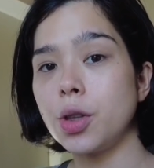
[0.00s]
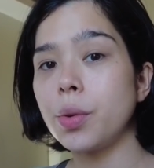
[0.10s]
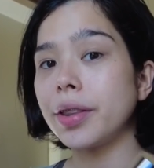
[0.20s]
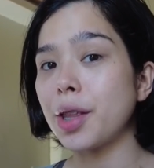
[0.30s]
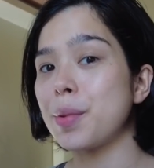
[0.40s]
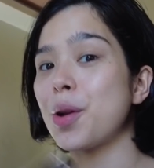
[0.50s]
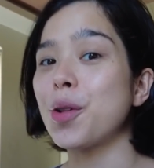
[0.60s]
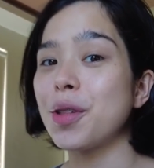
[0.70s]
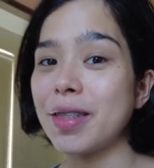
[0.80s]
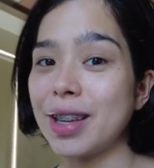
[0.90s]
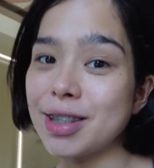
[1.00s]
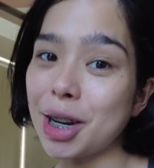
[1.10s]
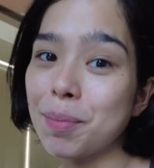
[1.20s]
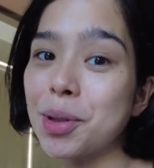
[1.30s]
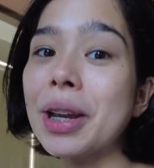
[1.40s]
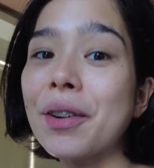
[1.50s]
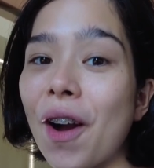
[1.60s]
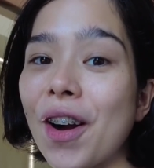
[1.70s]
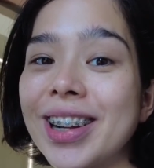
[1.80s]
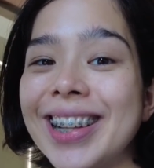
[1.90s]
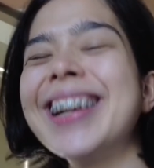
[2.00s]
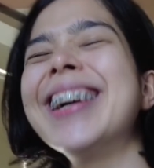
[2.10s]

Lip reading: you can tell me all the things that I'm doing wrong.